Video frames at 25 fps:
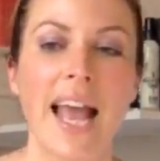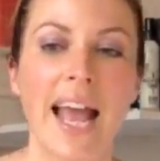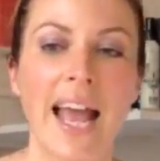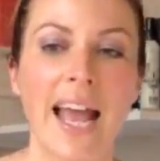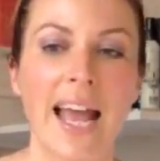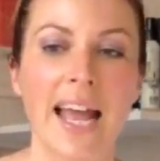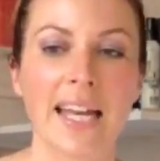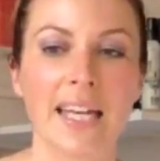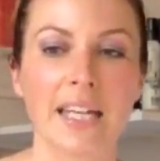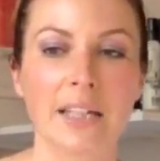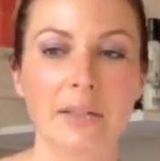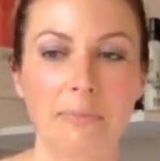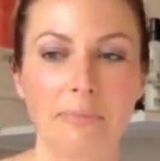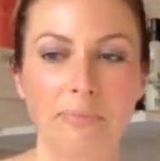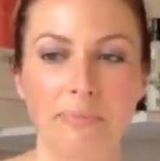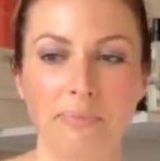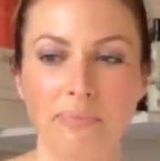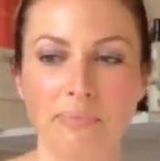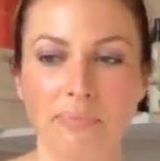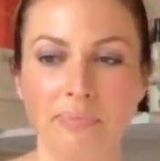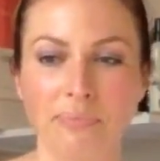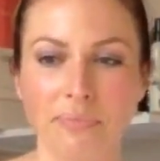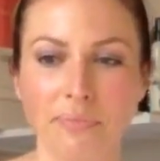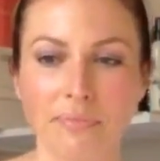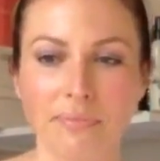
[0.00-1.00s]
And
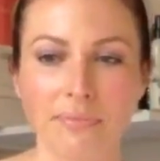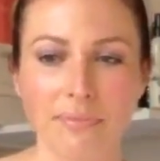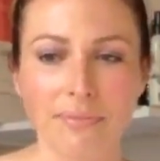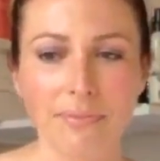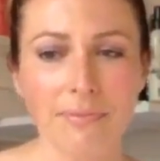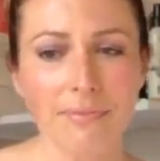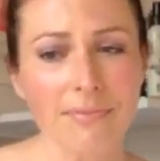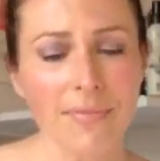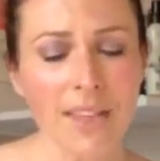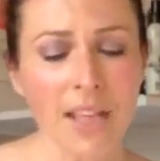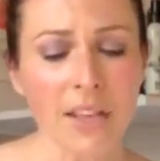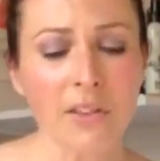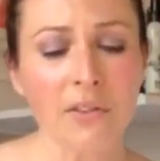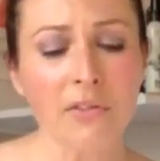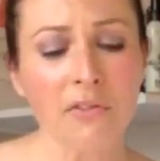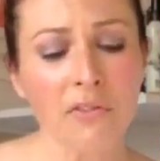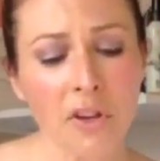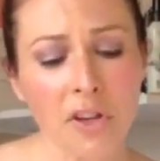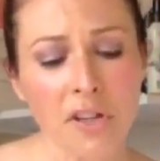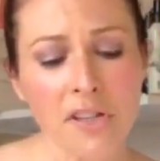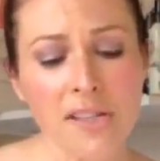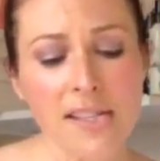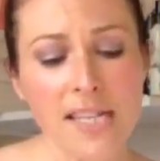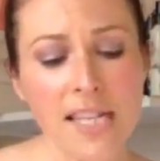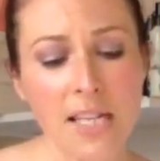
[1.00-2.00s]
the
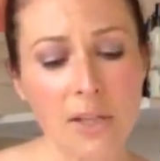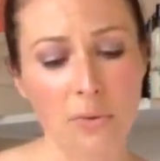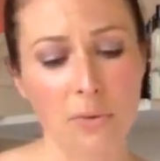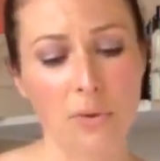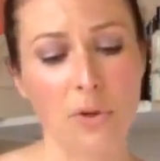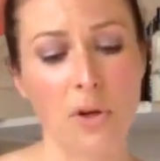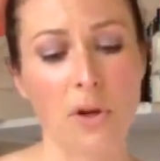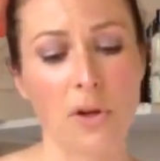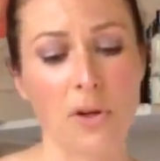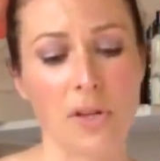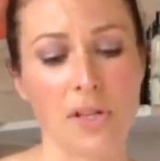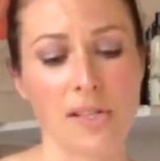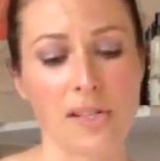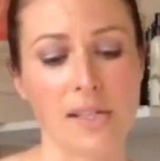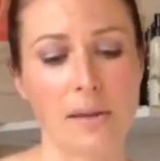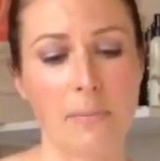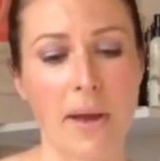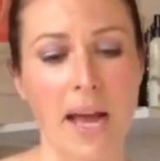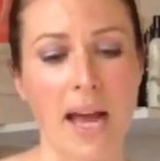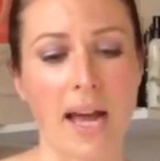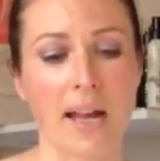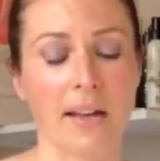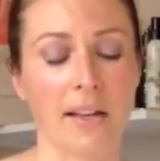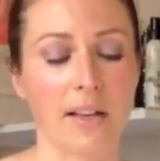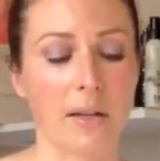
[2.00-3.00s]
first thing you'll notice
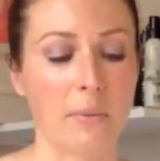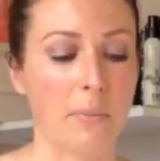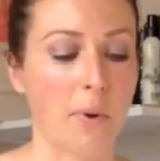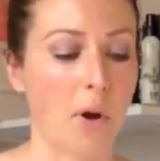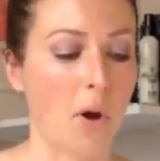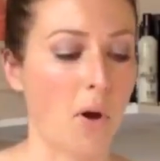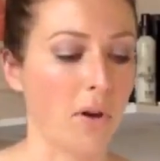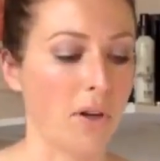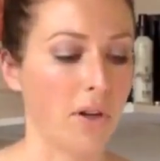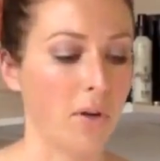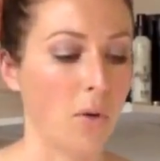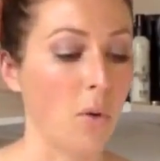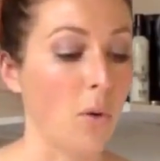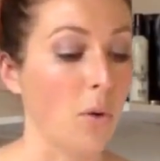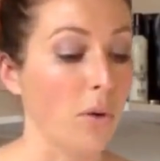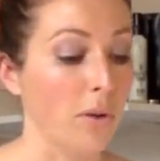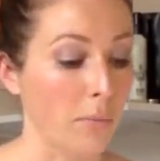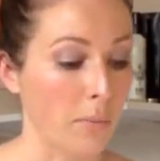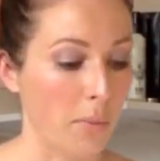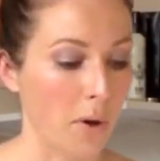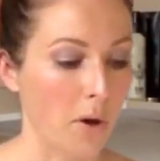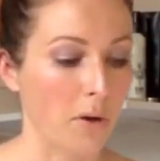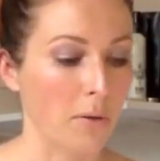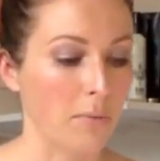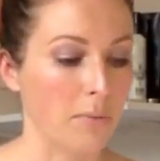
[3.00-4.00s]
about the pod, all
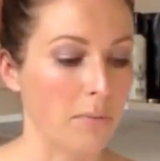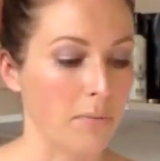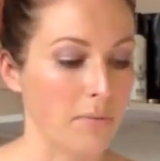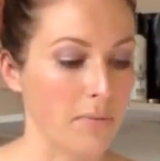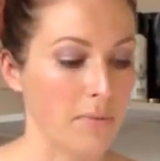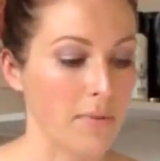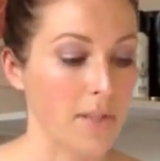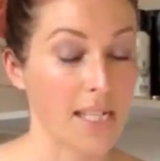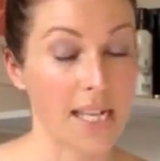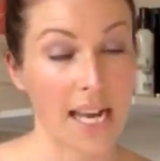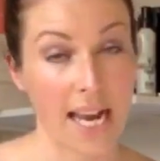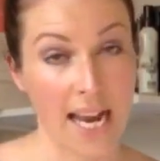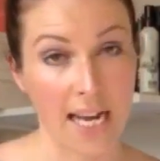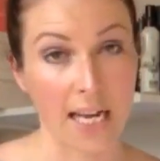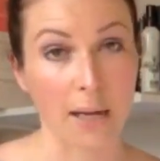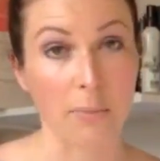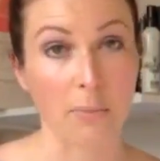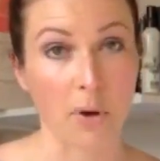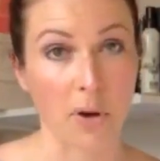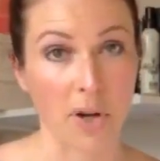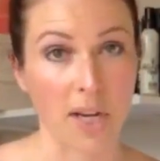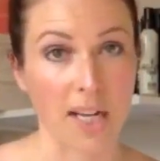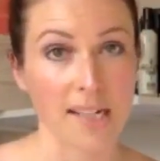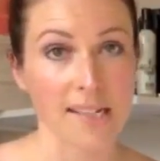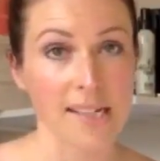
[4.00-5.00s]
the pod
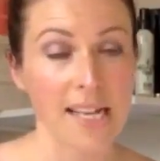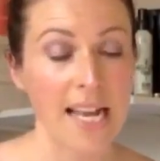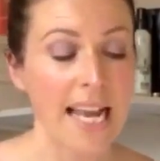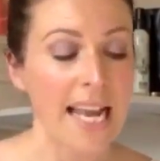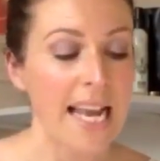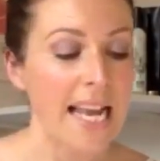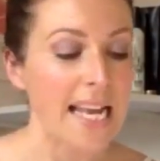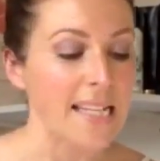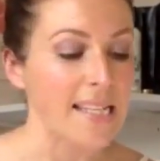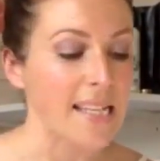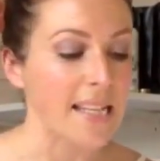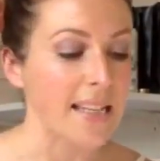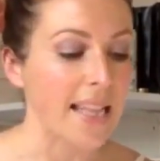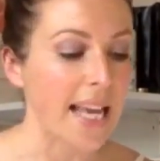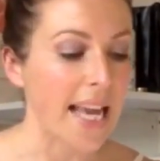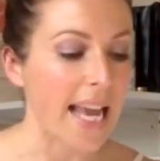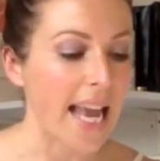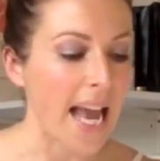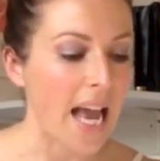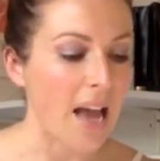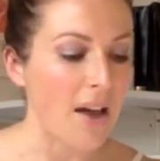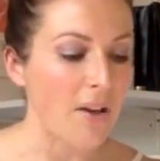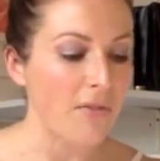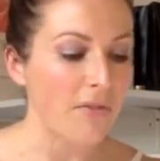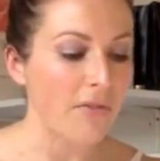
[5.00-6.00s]
tanning products, is that they
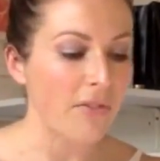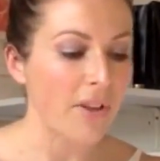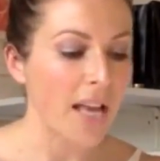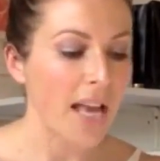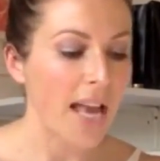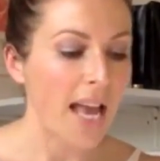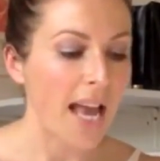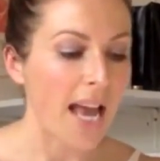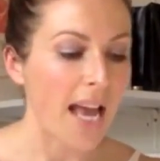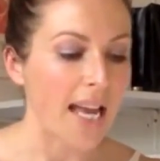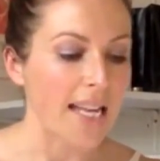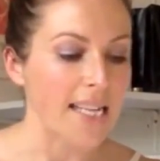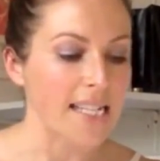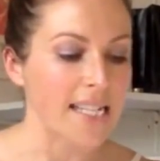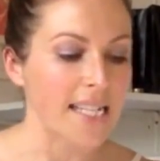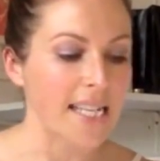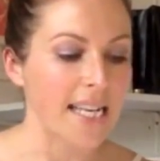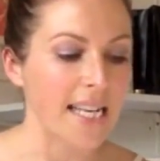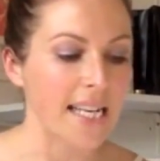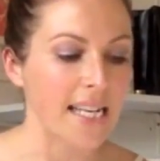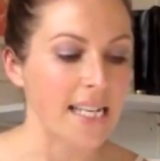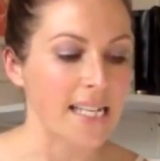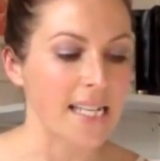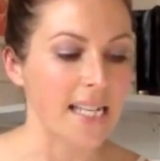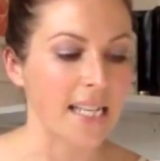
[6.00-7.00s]
have a
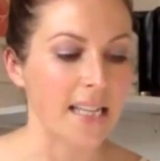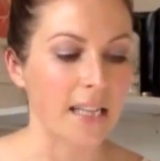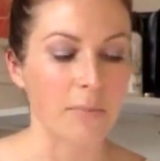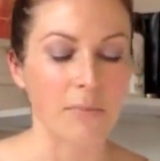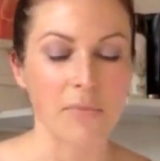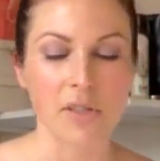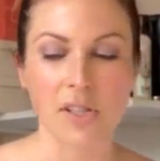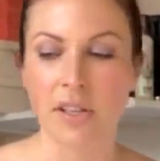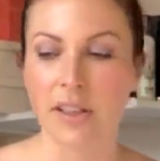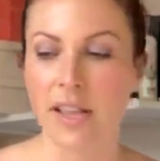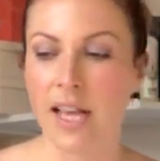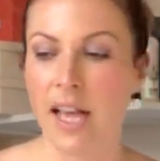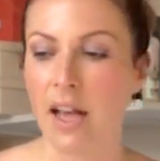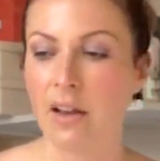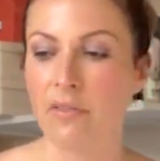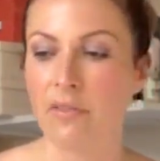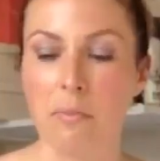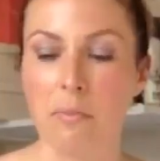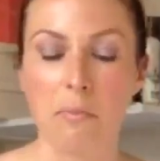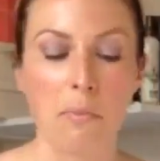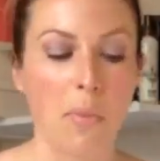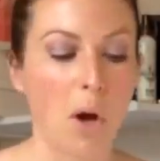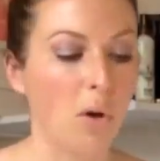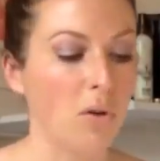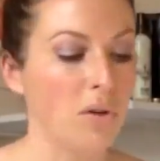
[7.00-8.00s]
tint in them. So they
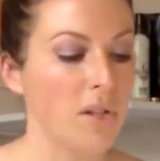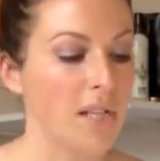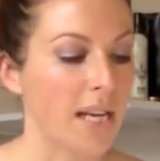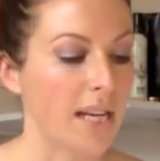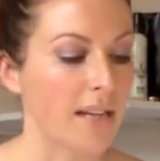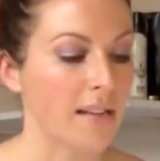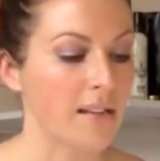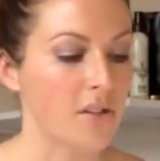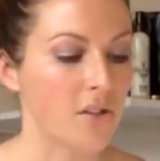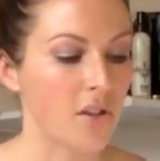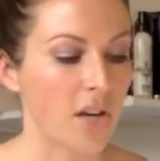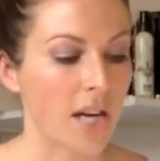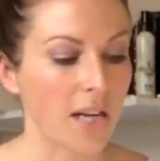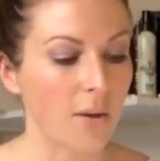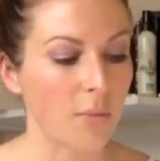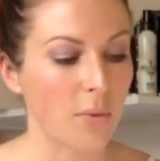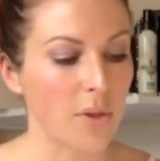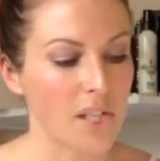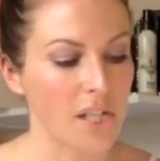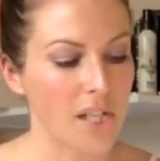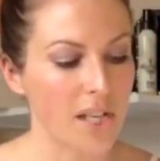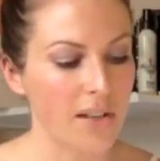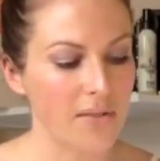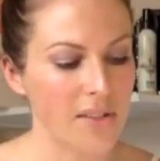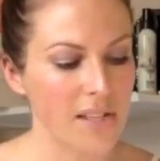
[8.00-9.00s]
a malt extract
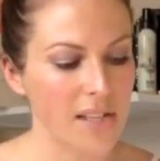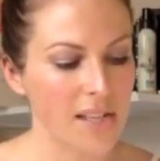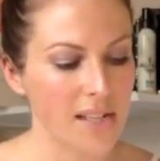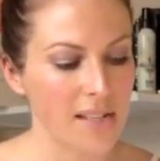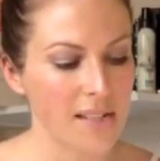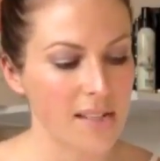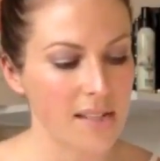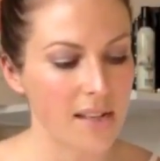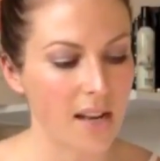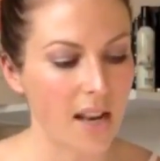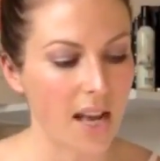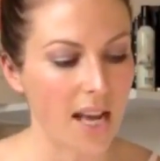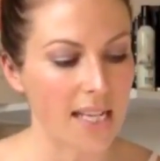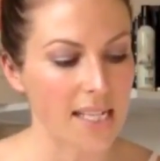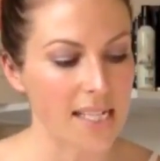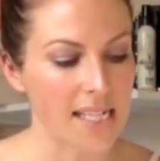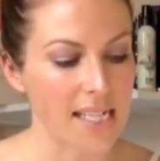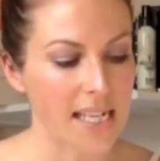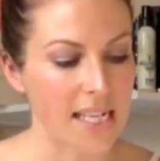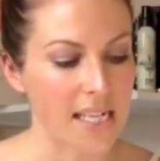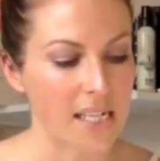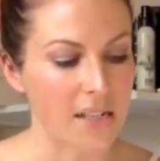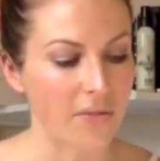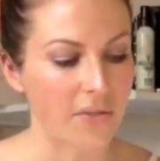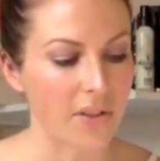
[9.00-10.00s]
which gives it a slight
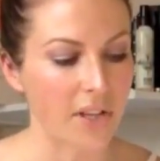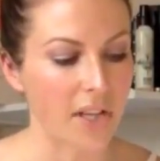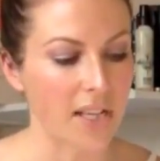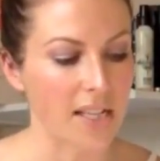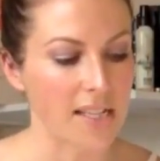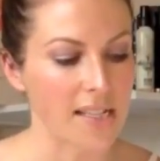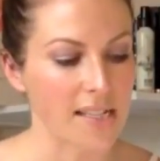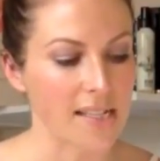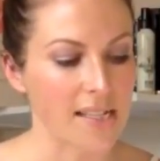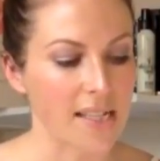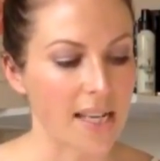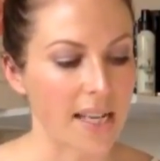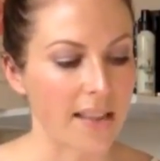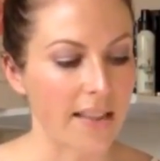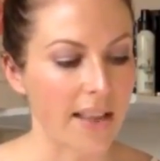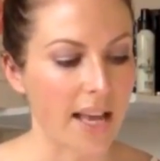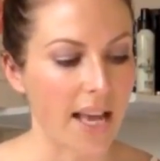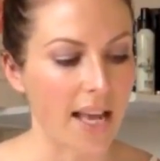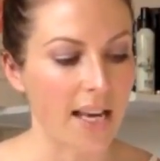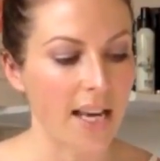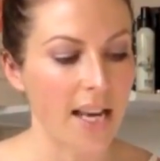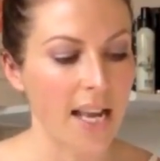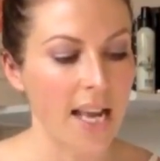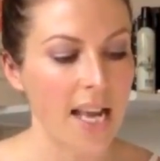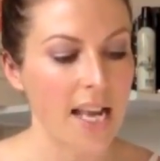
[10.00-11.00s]
tint, if you can see
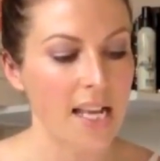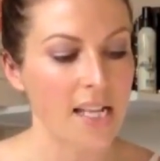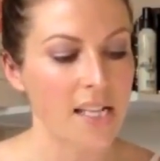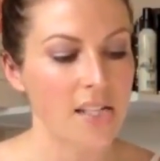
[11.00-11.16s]
that.